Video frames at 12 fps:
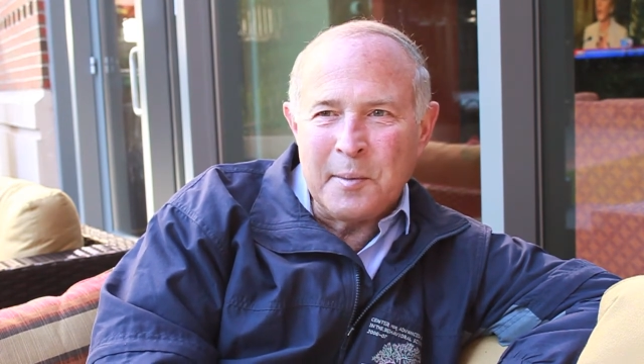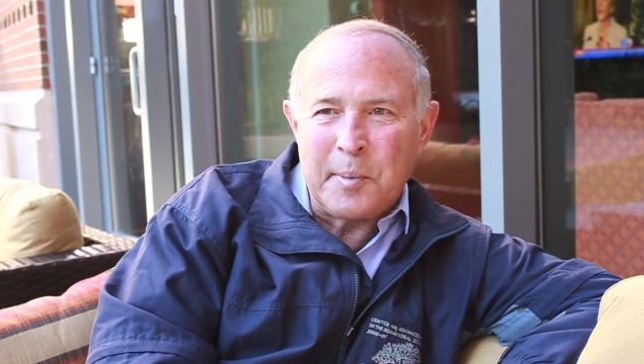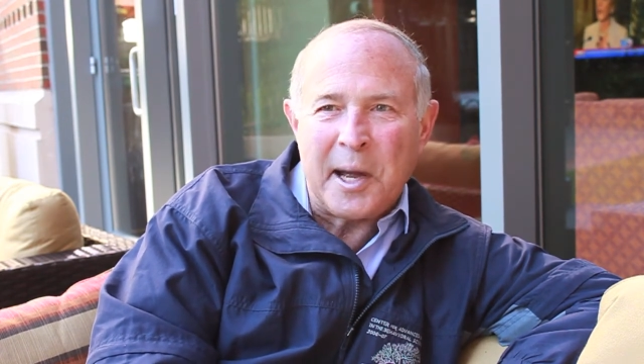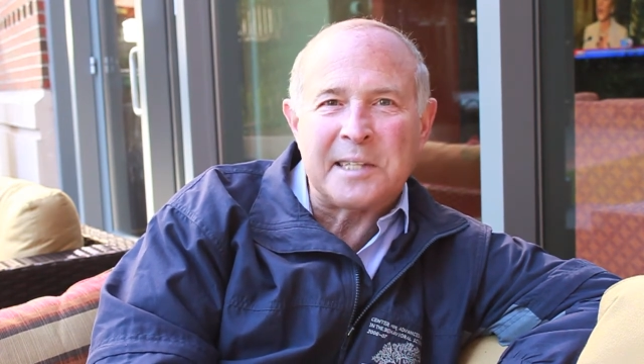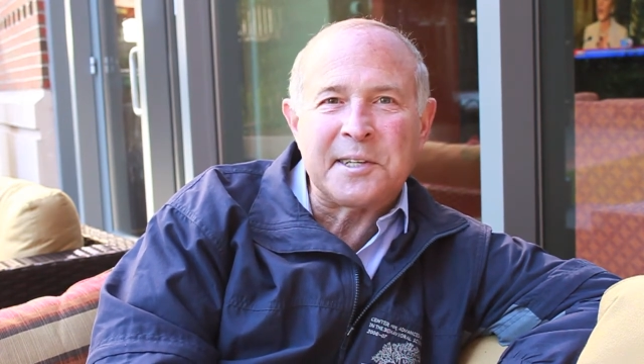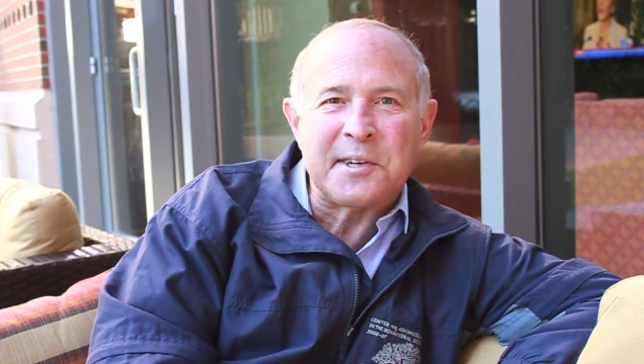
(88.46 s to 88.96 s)

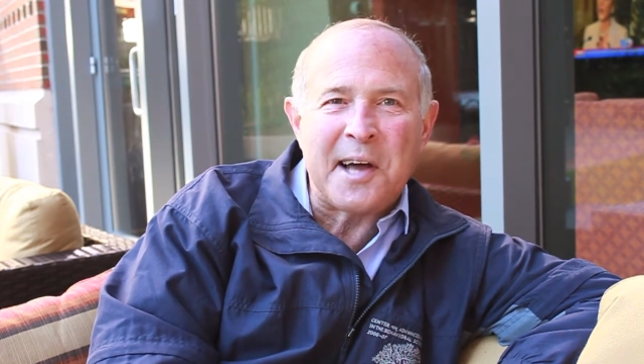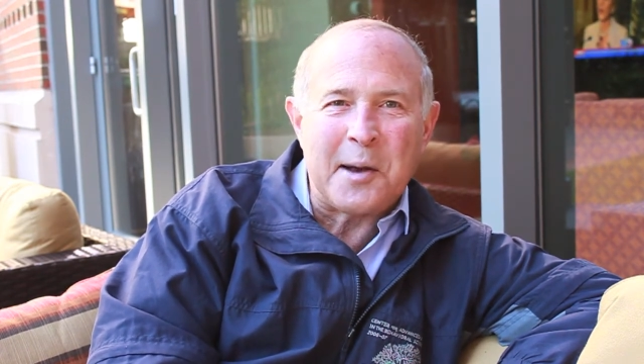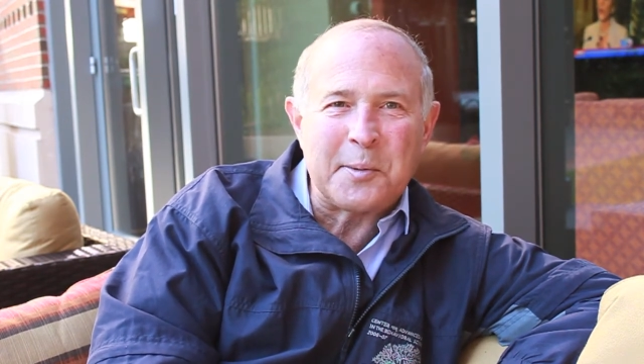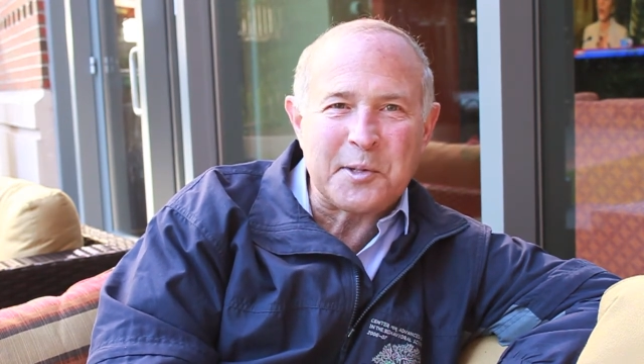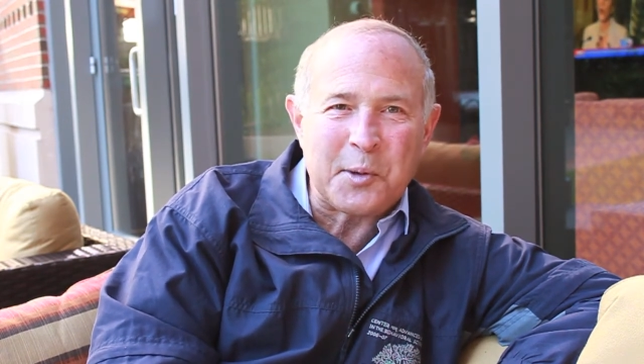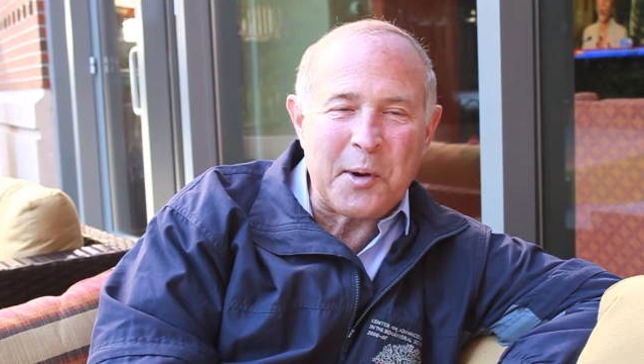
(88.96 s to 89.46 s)

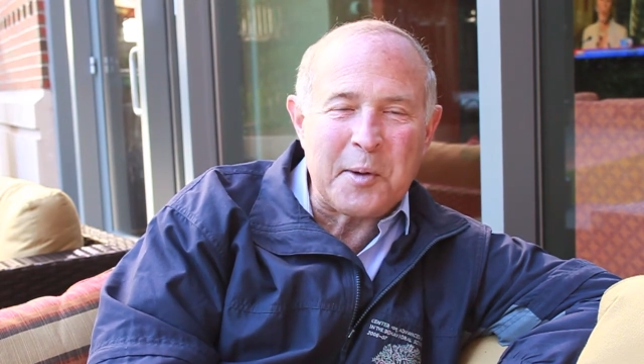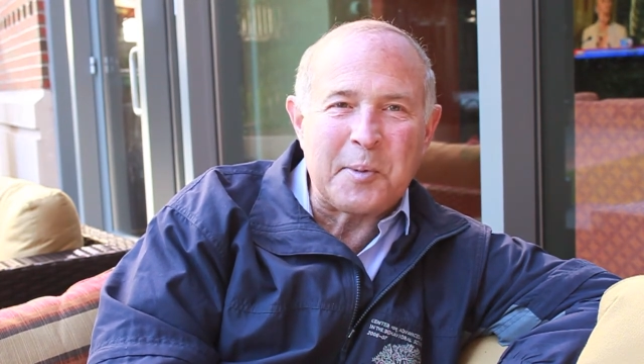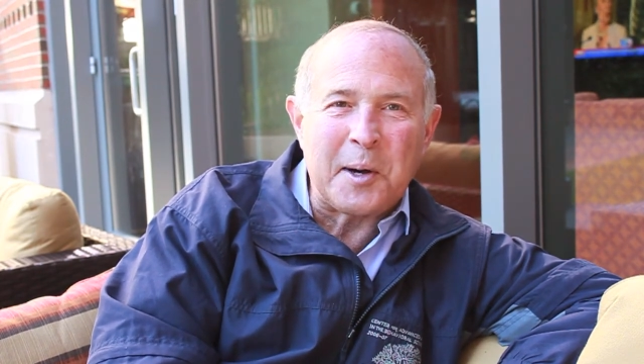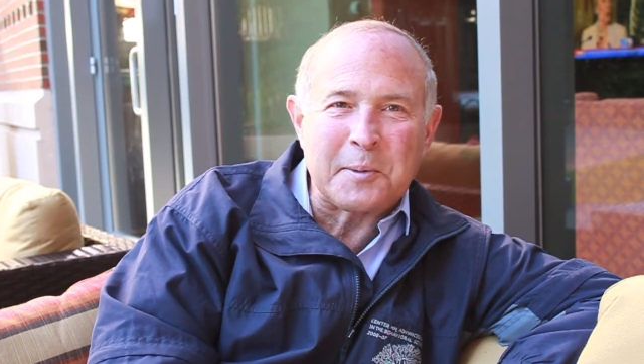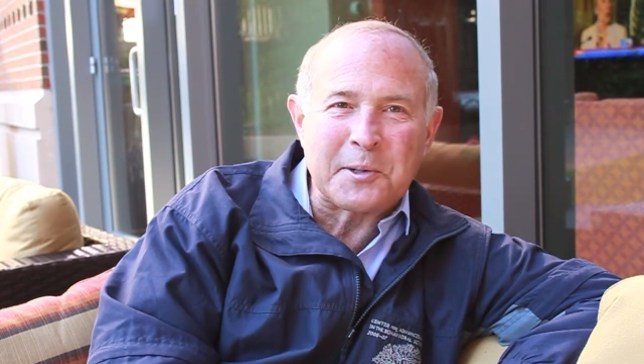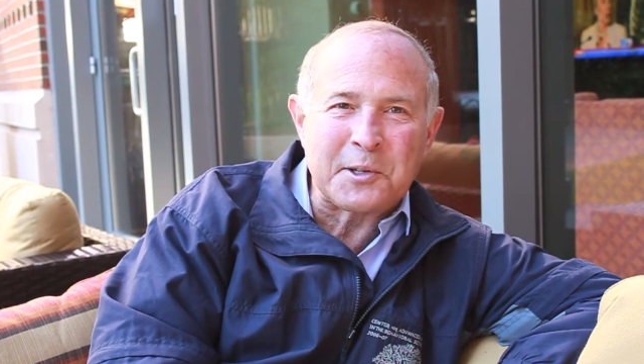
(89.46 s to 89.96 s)
Ballantine was a great
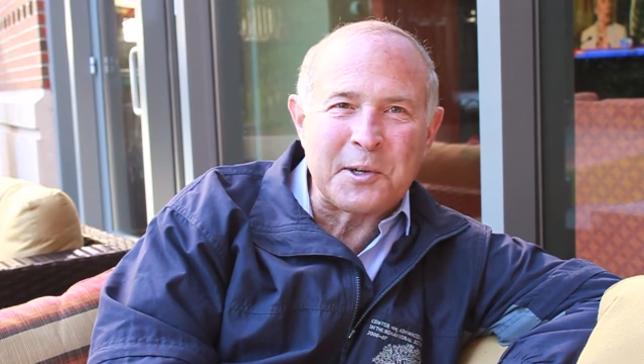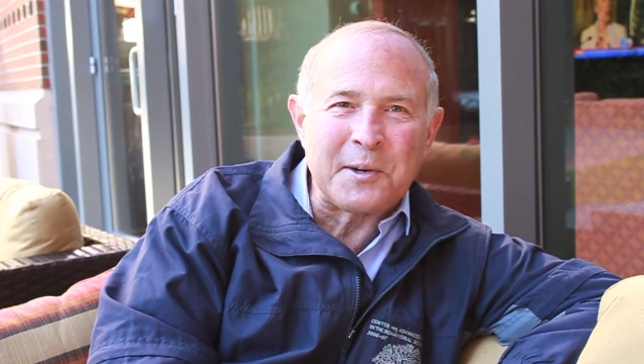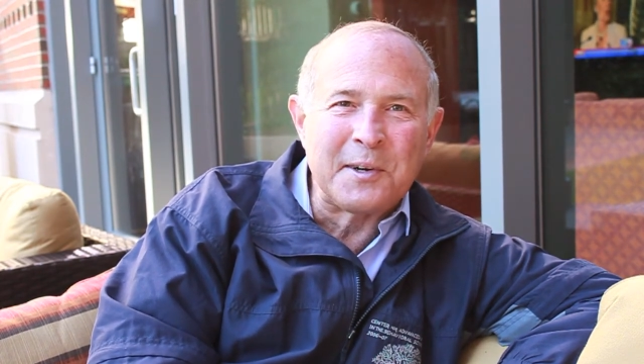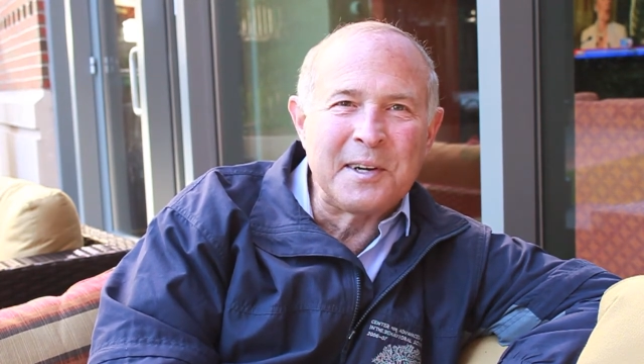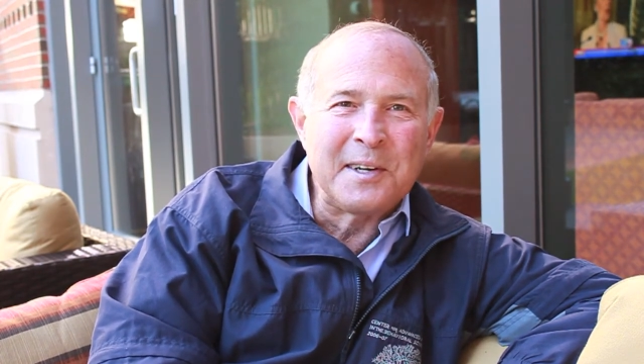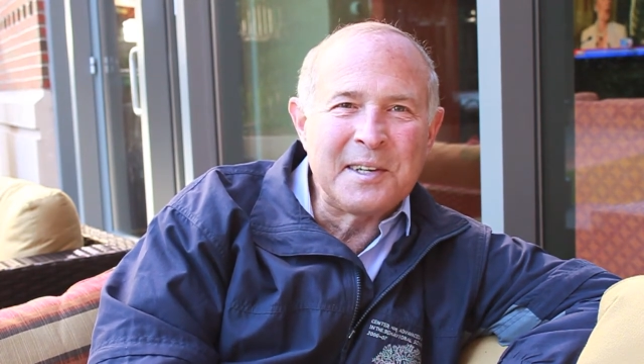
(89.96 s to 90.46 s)
publisher
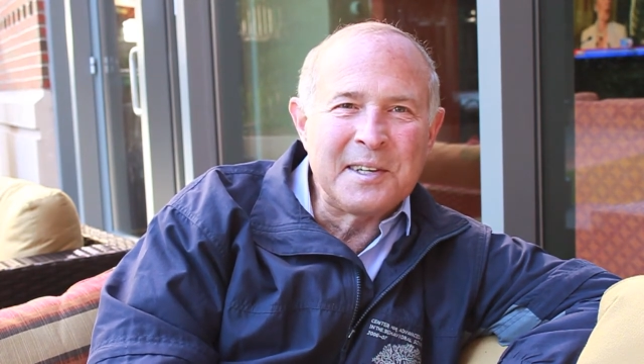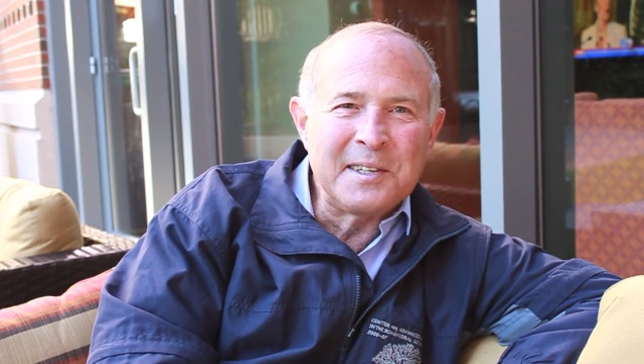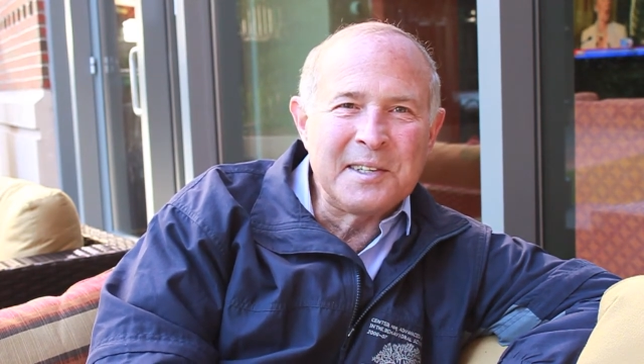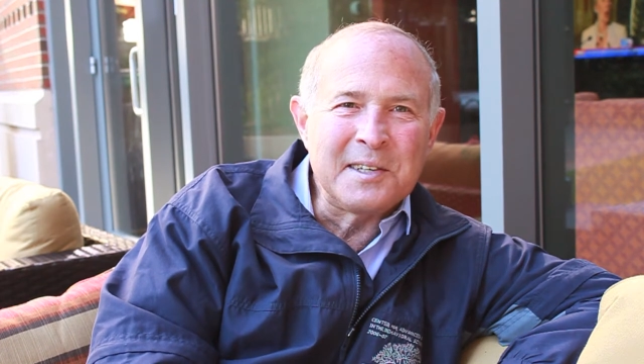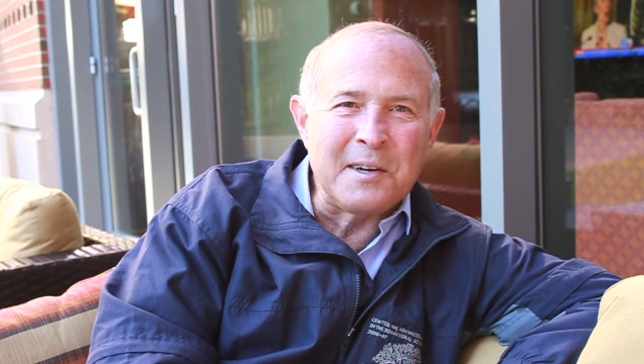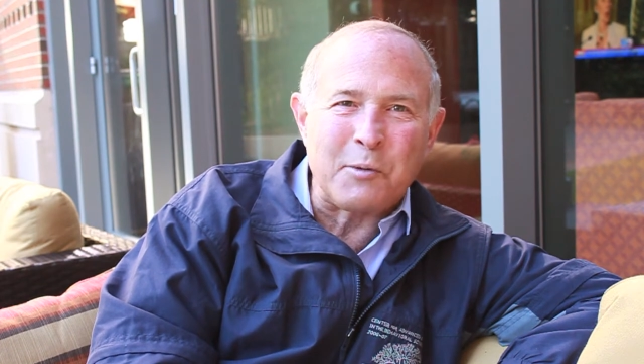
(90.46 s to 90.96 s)

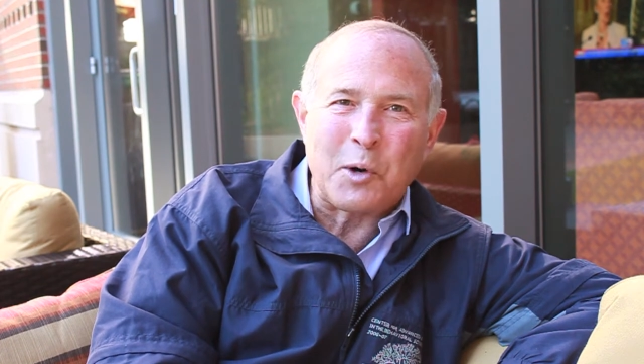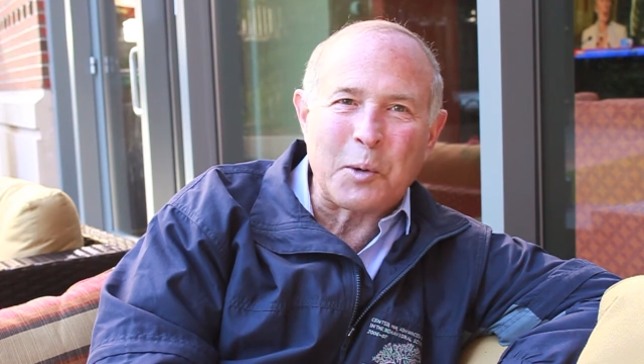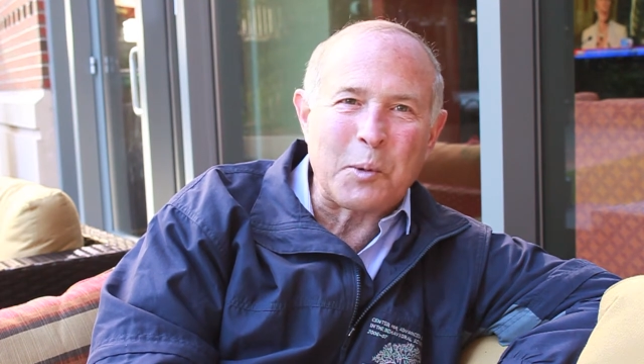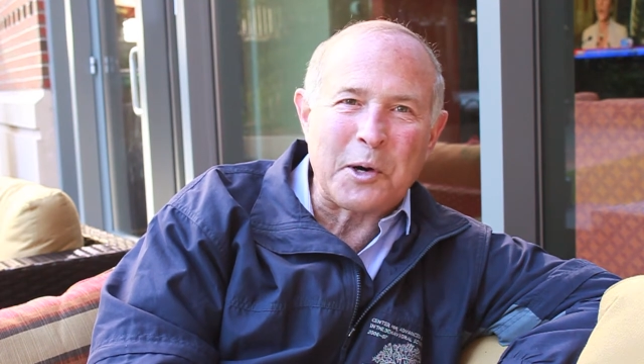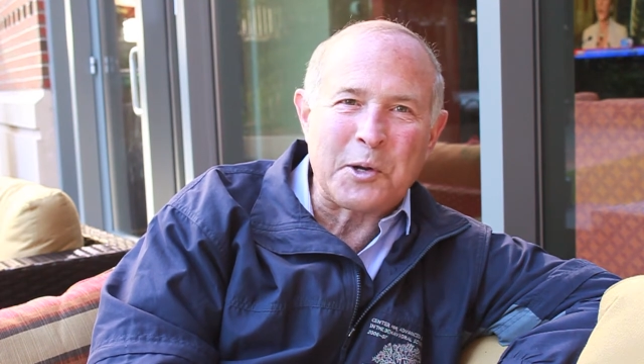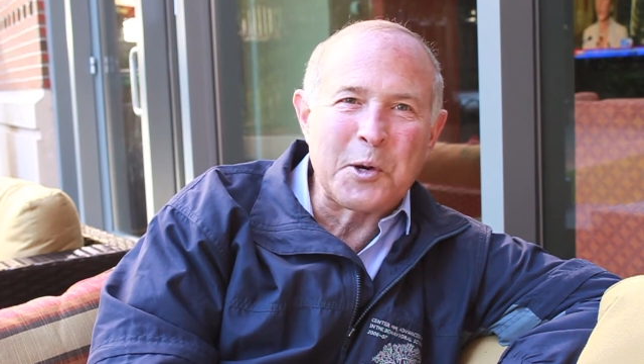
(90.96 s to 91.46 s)
of
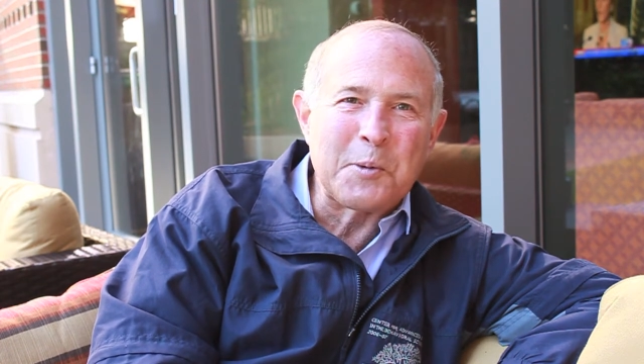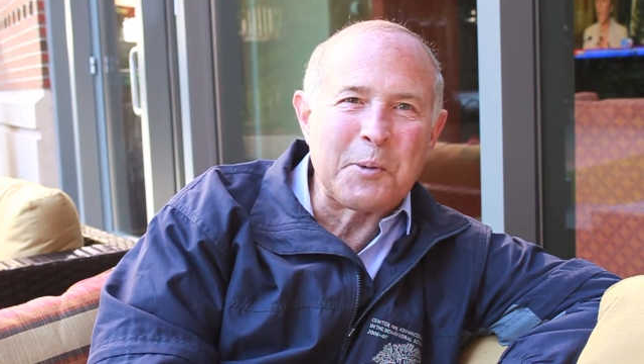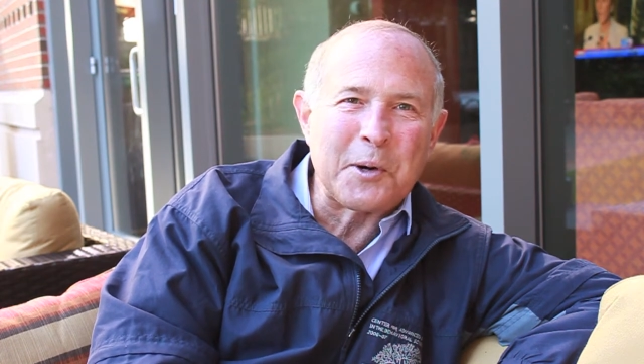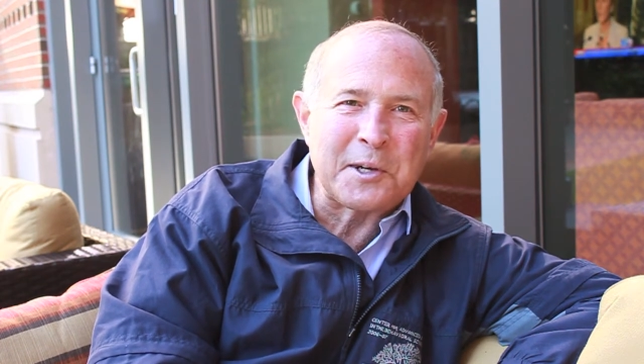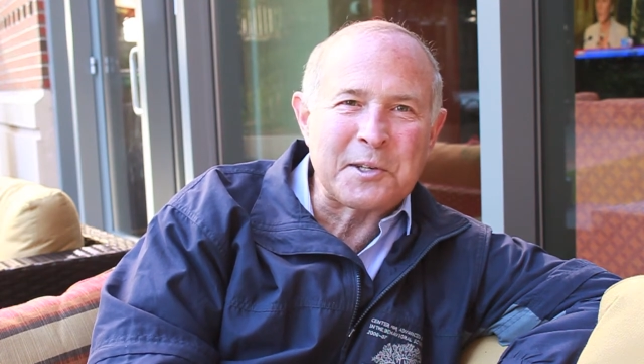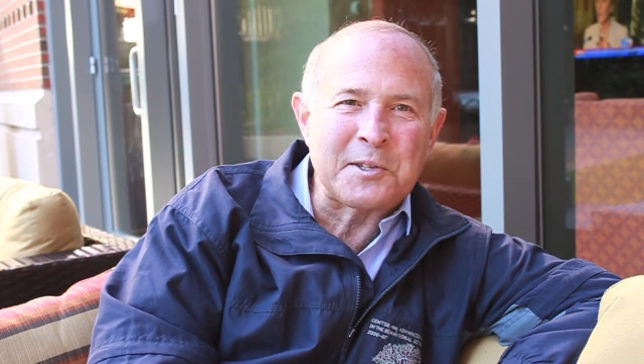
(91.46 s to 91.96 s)
World War II
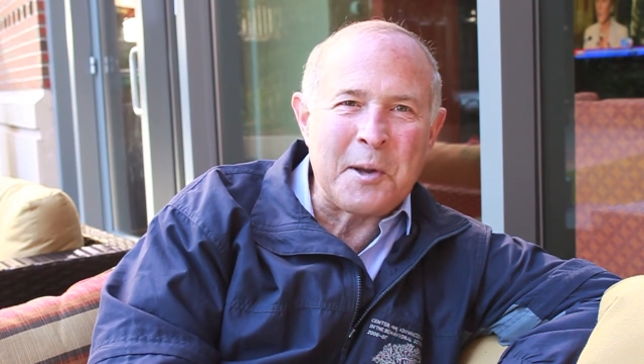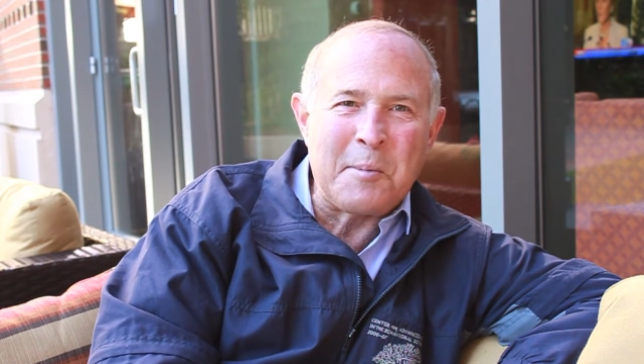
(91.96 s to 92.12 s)
books.